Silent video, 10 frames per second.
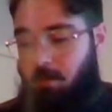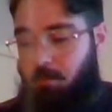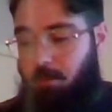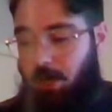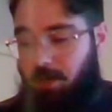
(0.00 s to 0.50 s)

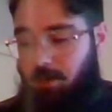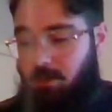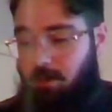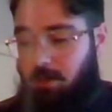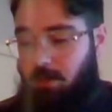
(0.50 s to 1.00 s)
But
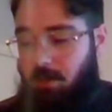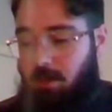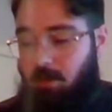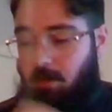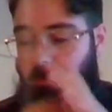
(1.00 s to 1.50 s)

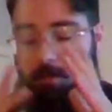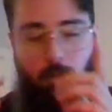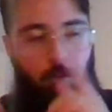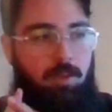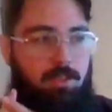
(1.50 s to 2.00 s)

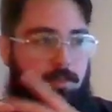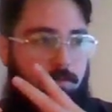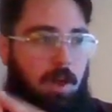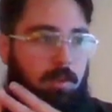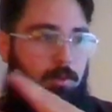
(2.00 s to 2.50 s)
always
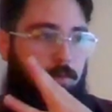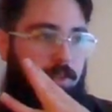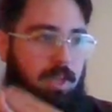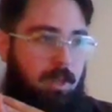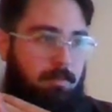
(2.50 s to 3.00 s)
follow
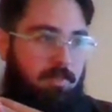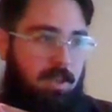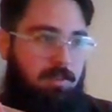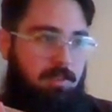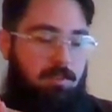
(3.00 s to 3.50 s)
the game
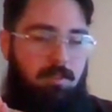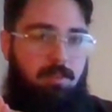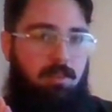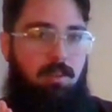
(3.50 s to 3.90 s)
phases.